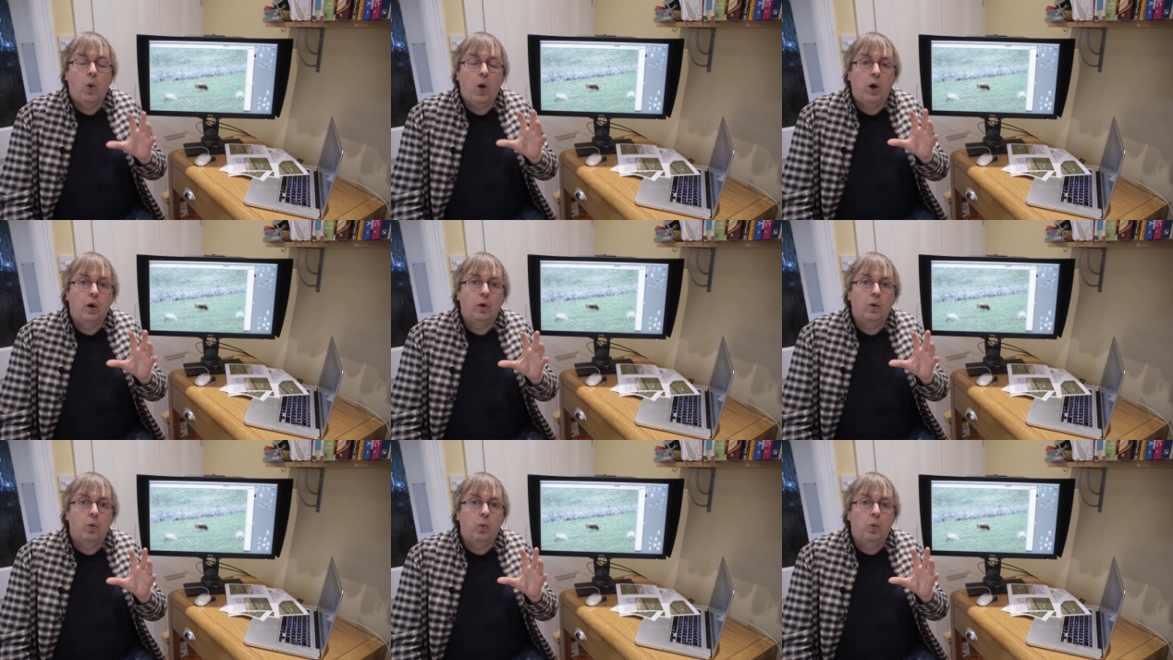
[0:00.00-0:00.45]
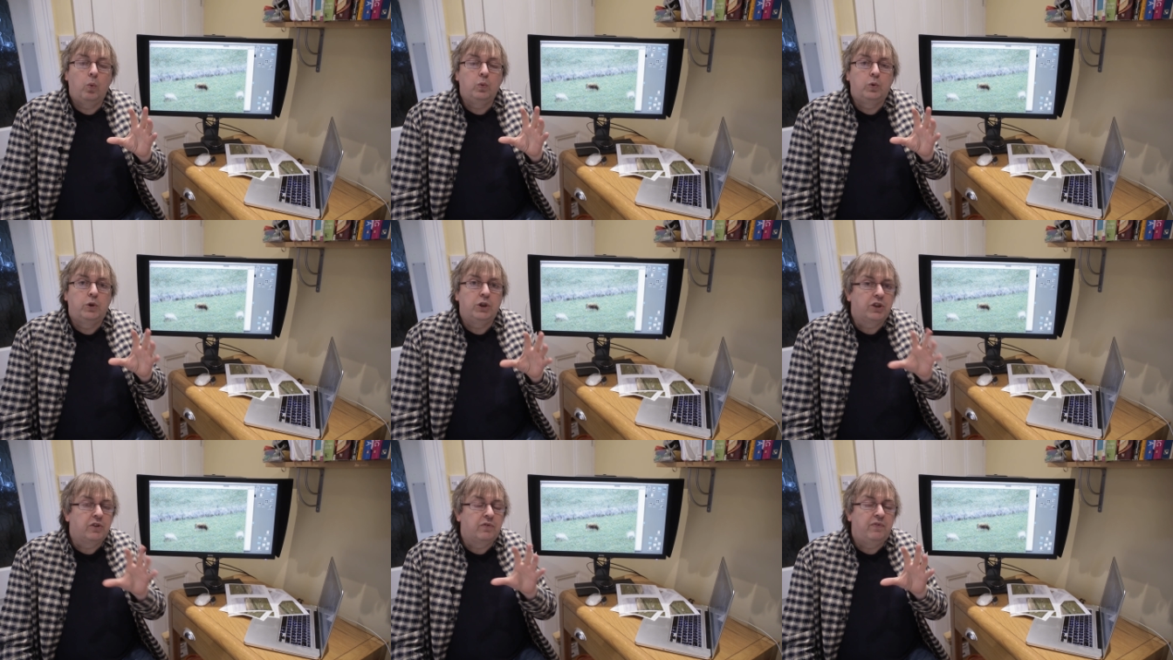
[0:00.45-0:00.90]
uh,
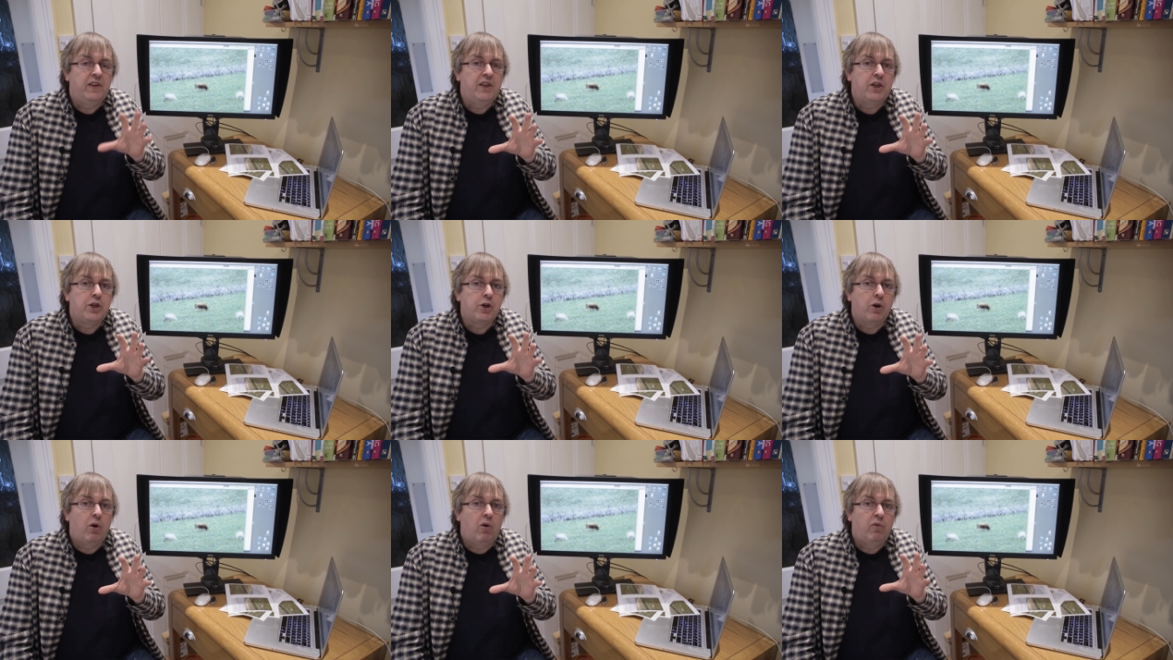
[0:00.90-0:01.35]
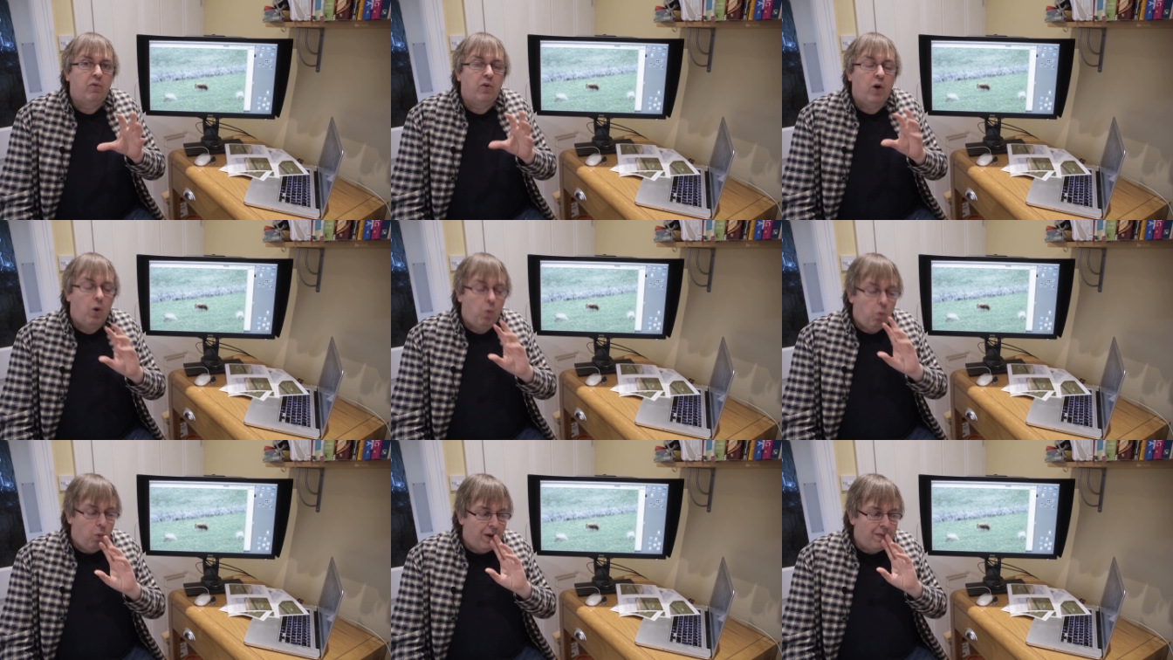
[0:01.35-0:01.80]
just finish off
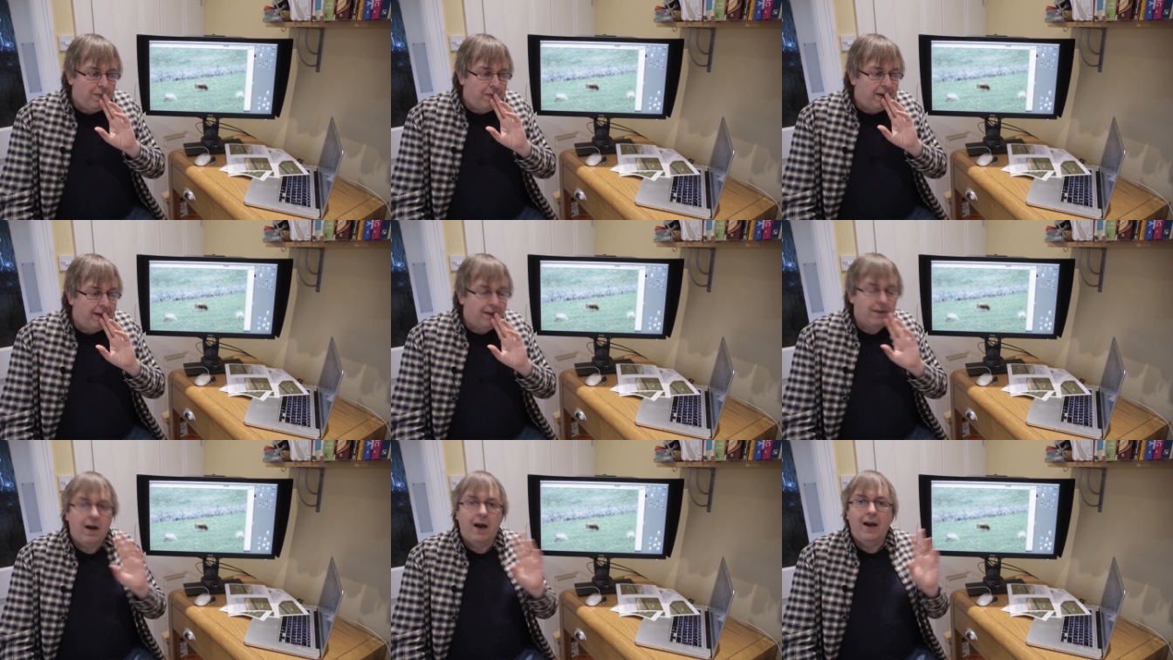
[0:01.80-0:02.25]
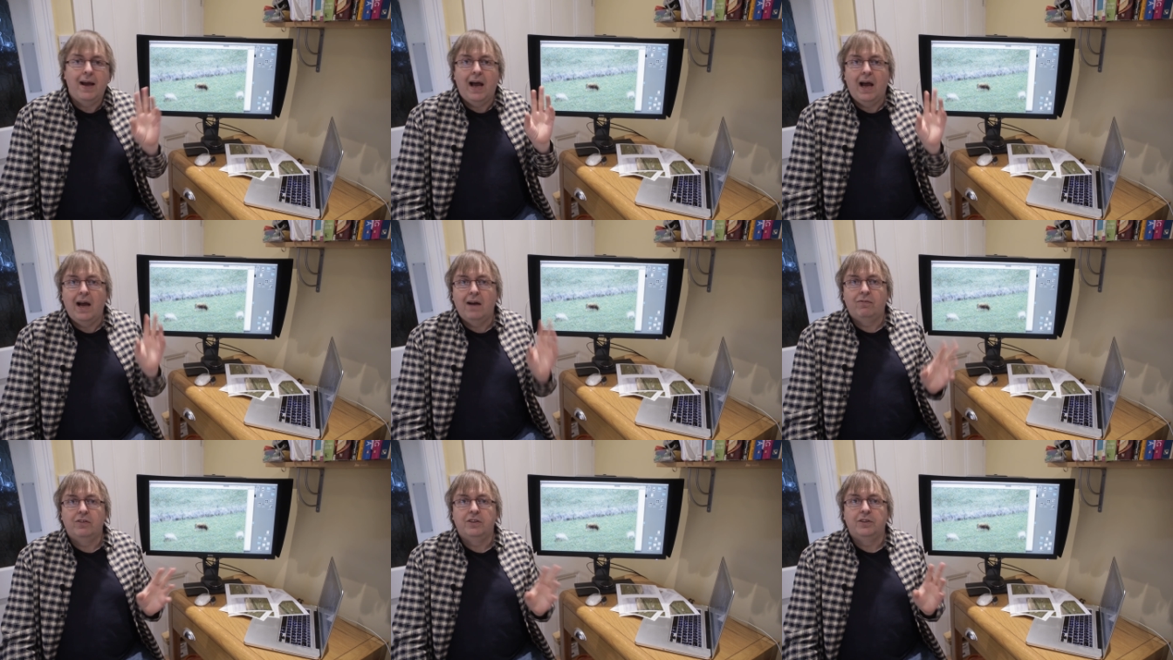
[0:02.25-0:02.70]
on one thing that I
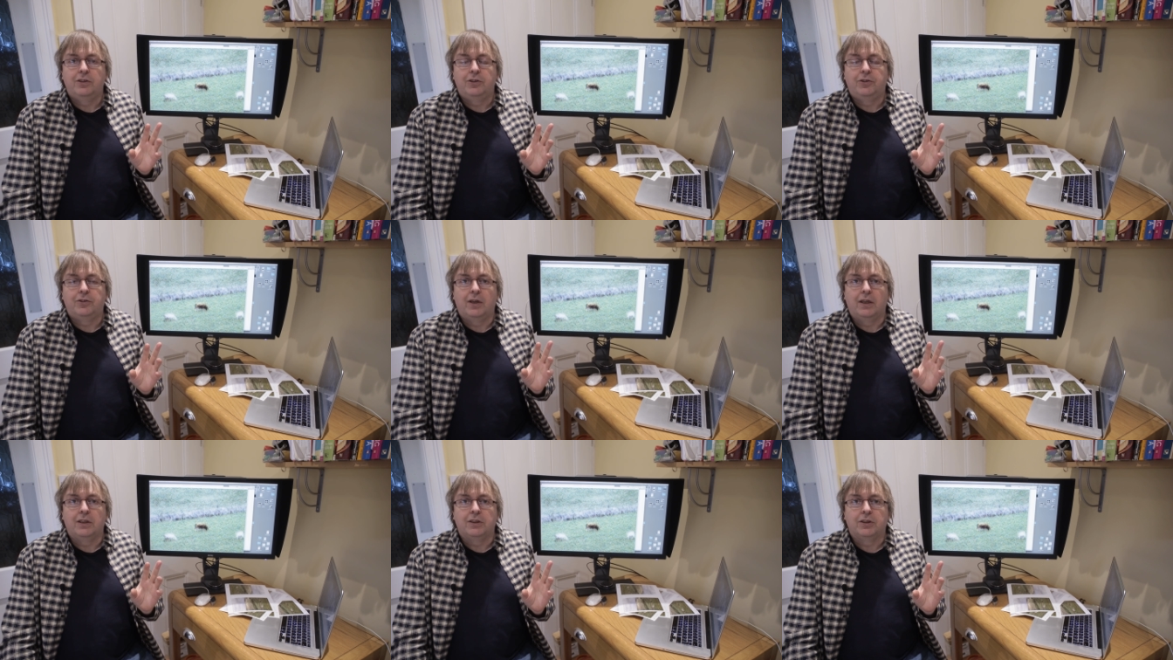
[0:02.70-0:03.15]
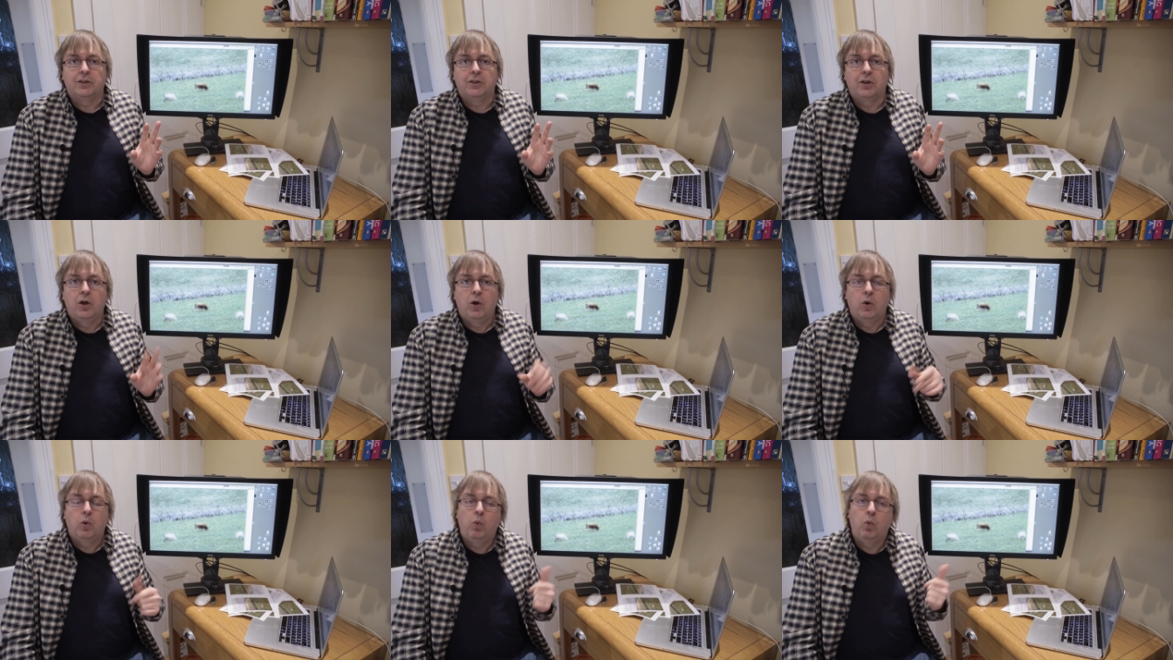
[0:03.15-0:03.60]
haven't addressed.